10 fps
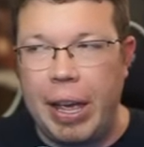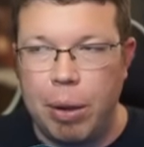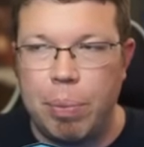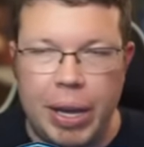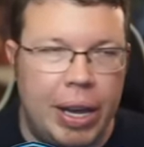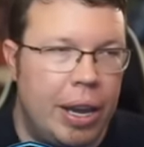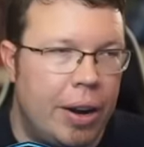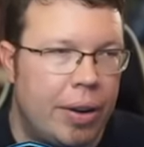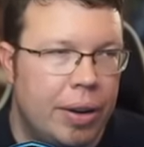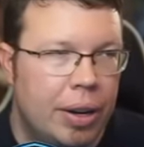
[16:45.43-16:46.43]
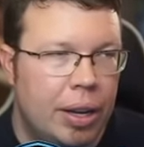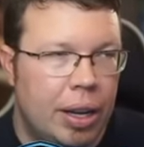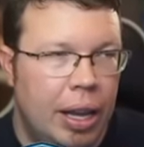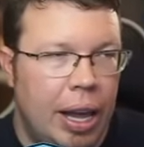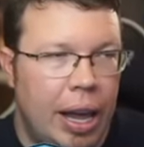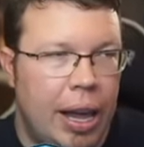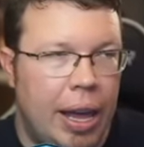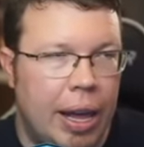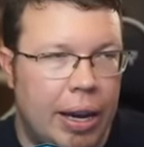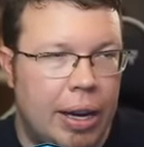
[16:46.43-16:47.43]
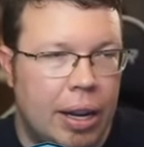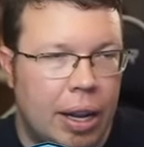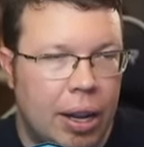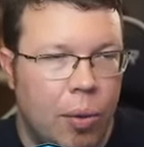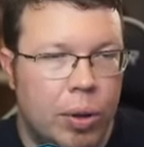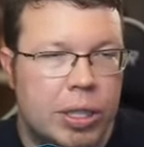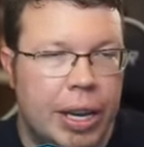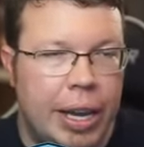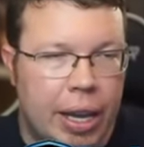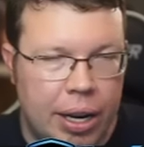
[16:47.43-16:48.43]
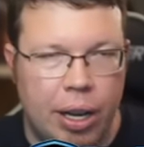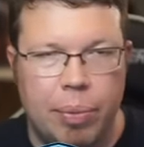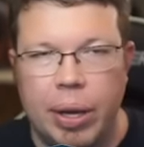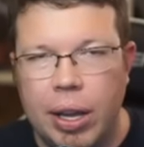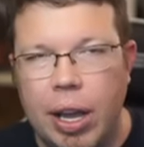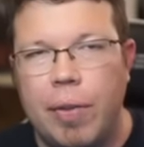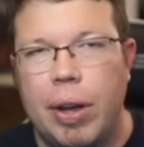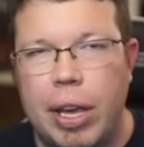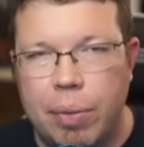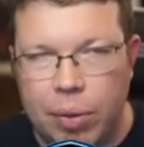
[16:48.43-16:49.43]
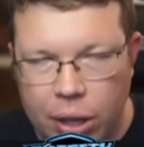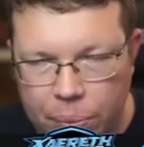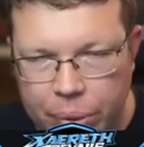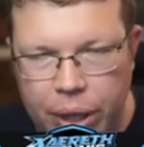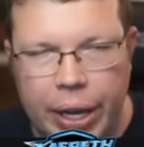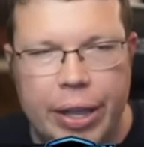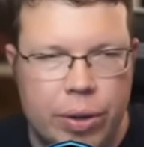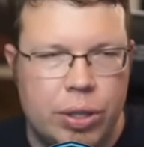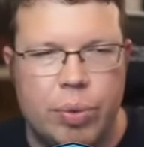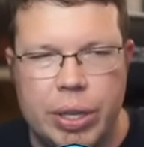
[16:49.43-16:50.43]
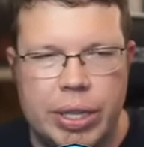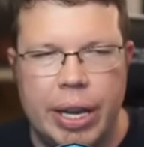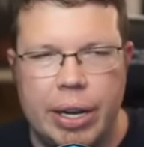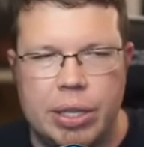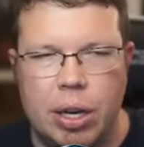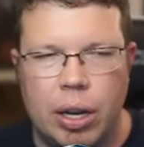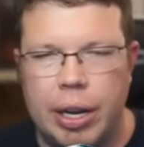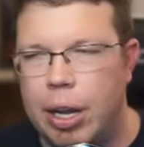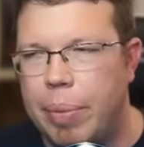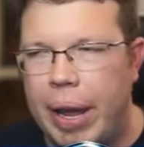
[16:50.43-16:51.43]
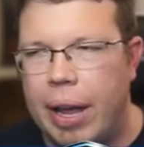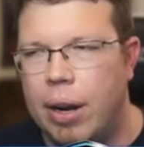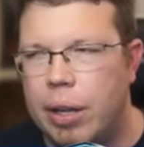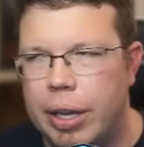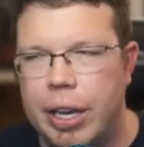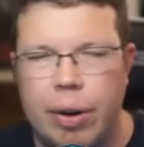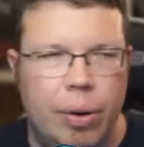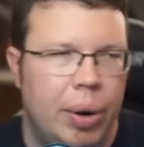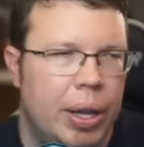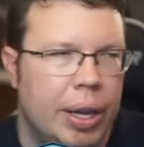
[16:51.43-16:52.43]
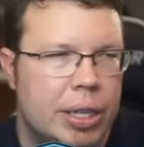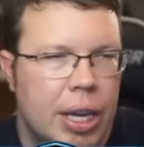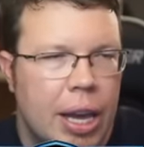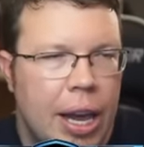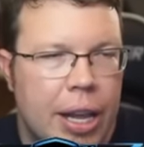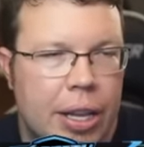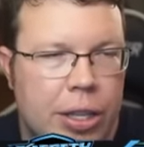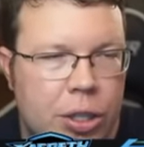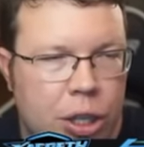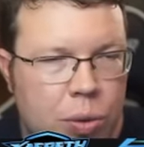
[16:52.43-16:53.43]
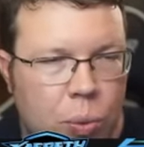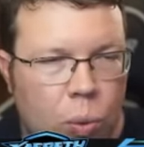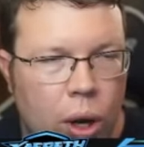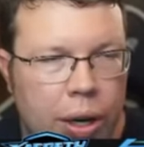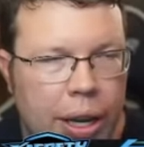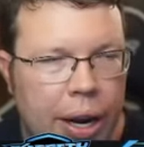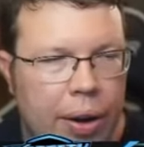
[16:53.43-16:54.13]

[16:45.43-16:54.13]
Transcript: he'll be here, and once I get him, if I can apply those three Zetas on him and all the gear and relics, it's just one